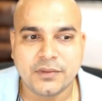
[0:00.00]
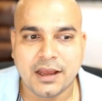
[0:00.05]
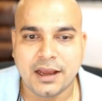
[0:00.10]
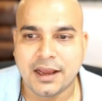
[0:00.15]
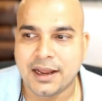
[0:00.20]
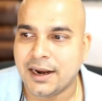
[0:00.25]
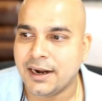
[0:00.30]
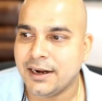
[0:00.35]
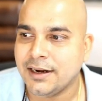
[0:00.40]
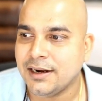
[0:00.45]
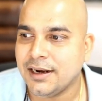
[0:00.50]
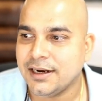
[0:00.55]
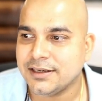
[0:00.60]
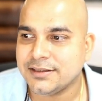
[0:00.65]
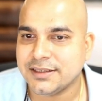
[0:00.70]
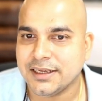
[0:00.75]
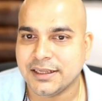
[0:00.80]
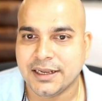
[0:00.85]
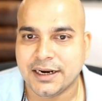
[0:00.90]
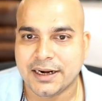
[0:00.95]
And
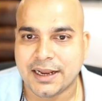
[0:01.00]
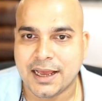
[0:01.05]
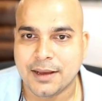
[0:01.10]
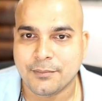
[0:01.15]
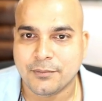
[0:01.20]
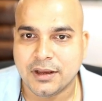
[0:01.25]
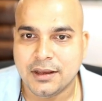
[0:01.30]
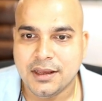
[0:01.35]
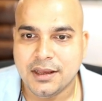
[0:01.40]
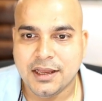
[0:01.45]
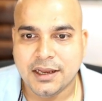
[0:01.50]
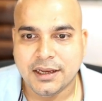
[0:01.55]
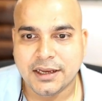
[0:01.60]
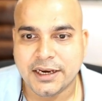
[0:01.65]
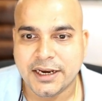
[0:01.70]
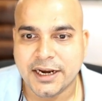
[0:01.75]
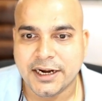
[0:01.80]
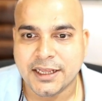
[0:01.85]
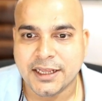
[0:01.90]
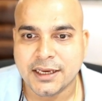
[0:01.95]
let's say that I'm
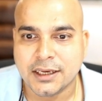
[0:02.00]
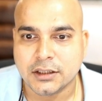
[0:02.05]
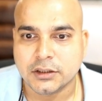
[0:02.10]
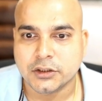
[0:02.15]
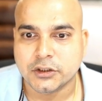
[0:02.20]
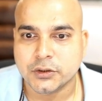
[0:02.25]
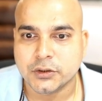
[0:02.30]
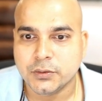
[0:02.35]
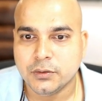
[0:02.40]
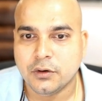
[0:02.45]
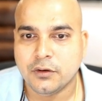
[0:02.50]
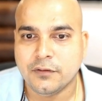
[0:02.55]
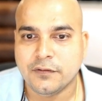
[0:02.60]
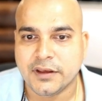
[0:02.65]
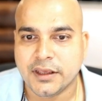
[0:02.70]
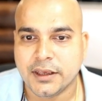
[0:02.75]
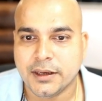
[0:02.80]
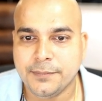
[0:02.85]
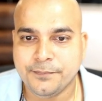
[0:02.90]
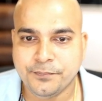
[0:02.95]
creating an issue over
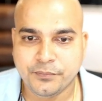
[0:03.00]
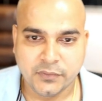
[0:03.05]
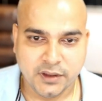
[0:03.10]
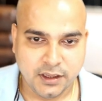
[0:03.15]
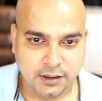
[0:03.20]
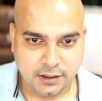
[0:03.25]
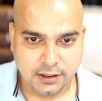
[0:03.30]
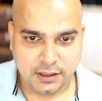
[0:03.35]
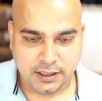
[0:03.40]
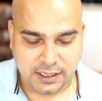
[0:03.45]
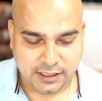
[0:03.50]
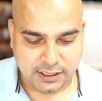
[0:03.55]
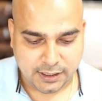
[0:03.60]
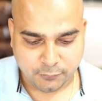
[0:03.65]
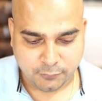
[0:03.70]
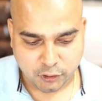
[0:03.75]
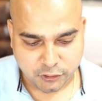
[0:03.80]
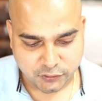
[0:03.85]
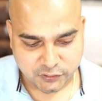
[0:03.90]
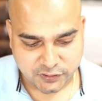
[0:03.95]
here. And
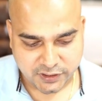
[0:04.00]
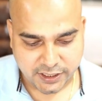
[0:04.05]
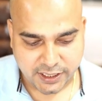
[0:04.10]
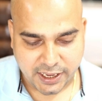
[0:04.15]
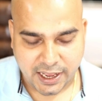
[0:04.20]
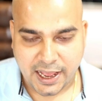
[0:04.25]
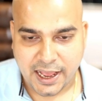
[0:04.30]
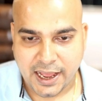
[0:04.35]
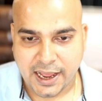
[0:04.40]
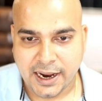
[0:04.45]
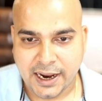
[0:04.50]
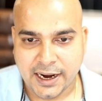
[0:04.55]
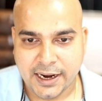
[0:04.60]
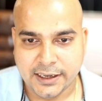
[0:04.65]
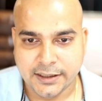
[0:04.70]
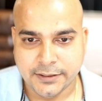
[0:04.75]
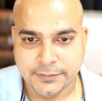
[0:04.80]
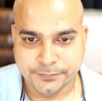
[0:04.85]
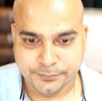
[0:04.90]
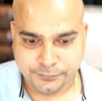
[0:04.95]
I'm going to say
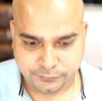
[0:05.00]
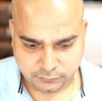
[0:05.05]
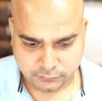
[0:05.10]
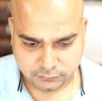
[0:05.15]
add